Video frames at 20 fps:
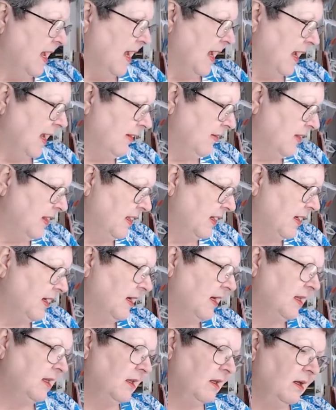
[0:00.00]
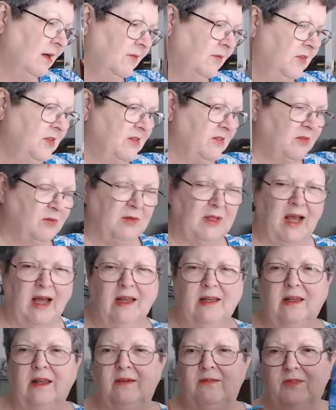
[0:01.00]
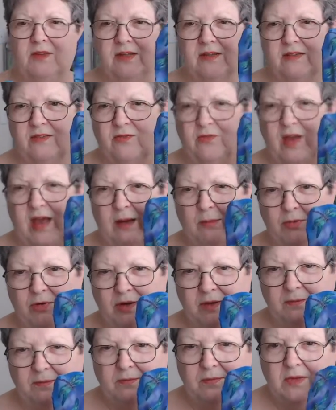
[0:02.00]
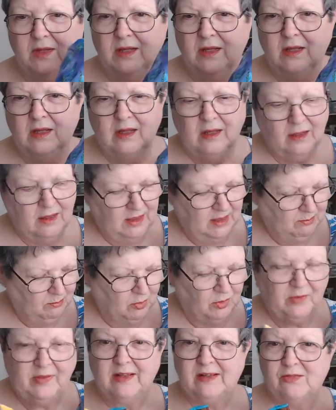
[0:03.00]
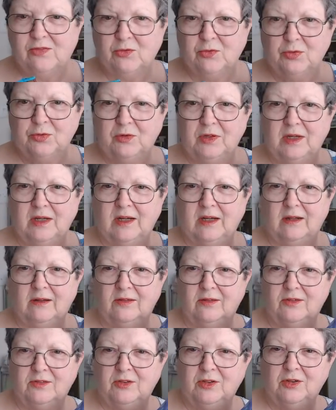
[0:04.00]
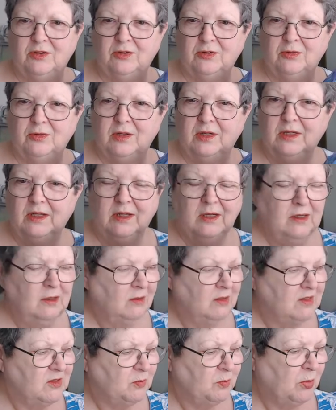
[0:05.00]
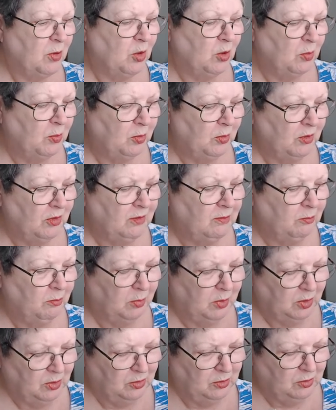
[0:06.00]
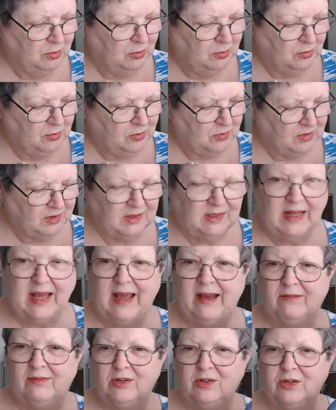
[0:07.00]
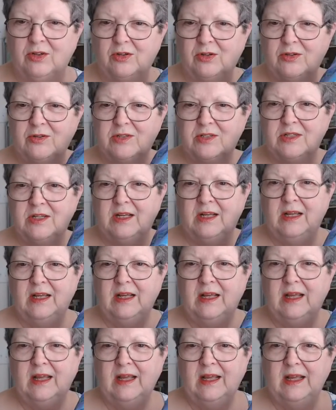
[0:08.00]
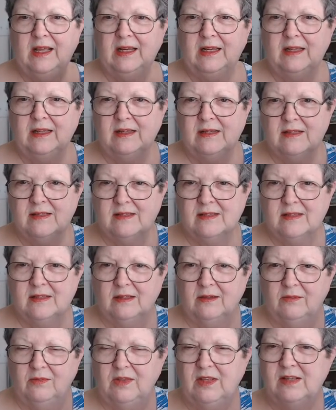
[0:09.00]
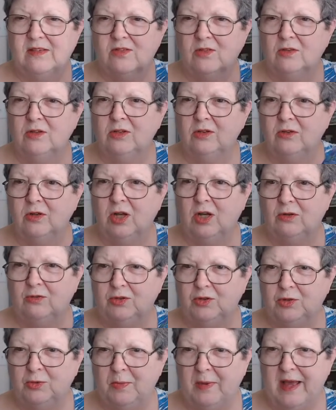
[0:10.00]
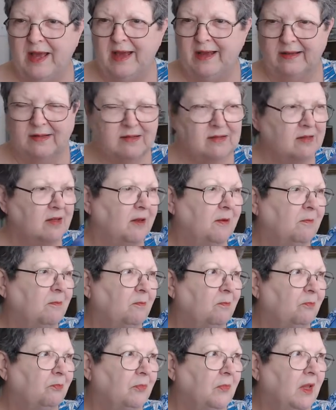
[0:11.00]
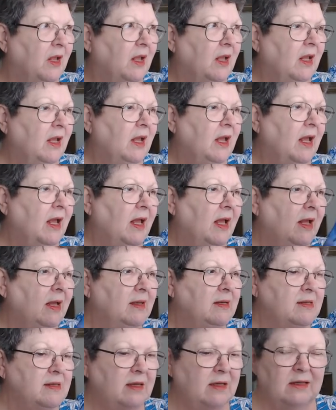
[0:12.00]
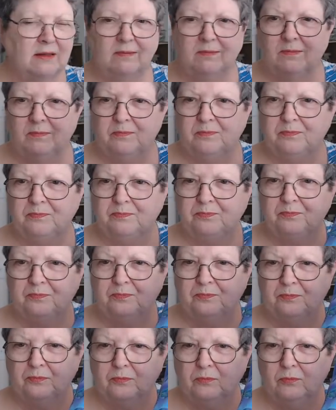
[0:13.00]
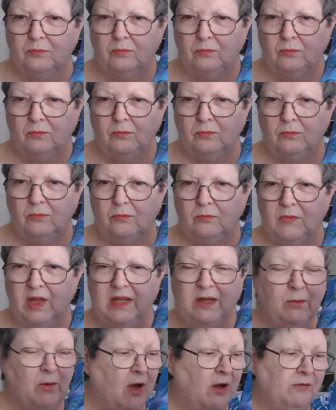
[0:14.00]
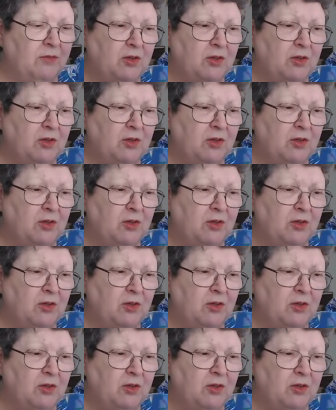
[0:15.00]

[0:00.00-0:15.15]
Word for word: And then I love this. I love this fabric. And boy, that's true to color too. It's purple and blues and lavenders. And it's these are little go-to bags. And um, anyway, I have to